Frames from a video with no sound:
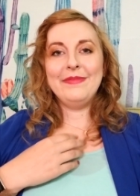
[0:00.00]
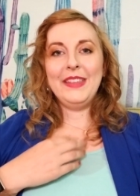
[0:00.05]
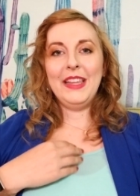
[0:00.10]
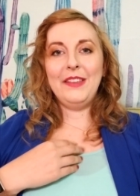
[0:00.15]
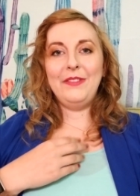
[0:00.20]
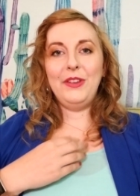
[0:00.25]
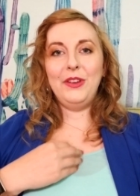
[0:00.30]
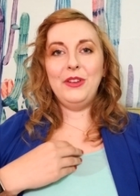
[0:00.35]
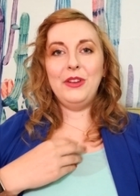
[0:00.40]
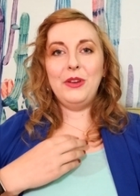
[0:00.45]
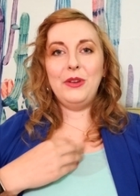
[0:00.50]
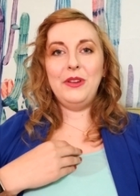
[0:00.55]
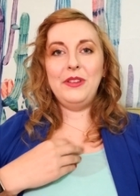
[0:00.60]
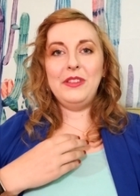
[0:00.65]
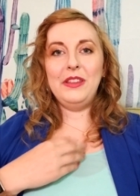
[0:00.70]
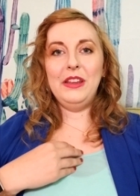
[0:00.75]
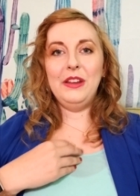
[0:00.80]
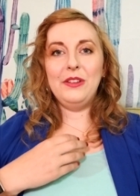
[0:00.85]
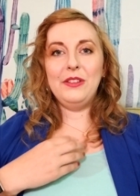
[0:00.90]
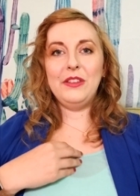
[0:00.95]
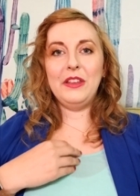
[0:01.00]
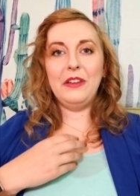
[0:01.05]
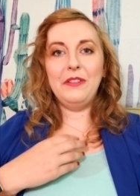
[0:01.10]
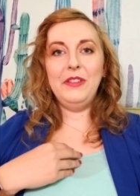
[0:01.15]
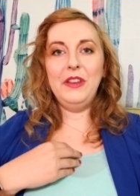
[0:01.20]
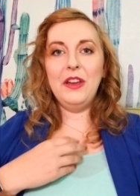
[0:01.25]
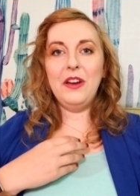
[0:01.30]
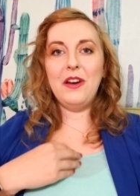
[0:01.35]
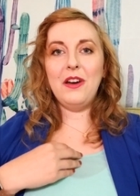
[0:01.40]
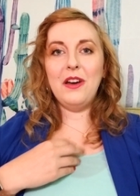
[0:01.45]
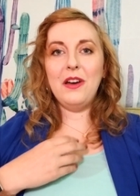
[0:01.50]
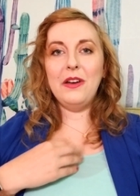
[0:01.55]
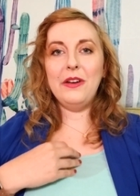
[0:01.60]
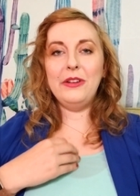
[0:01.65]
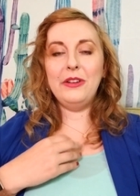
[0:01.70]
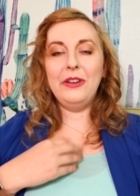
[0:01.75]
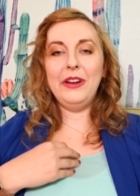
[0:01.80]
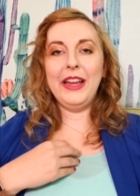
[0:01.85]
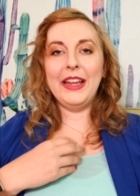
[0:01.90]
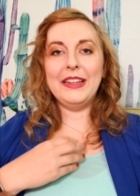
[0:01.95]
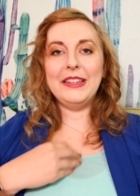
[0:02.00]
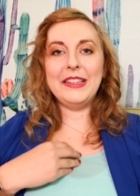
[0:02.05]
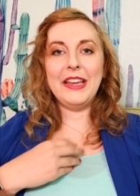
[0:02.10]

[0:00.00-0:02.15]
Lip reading: If you're noticing yourself yawn or get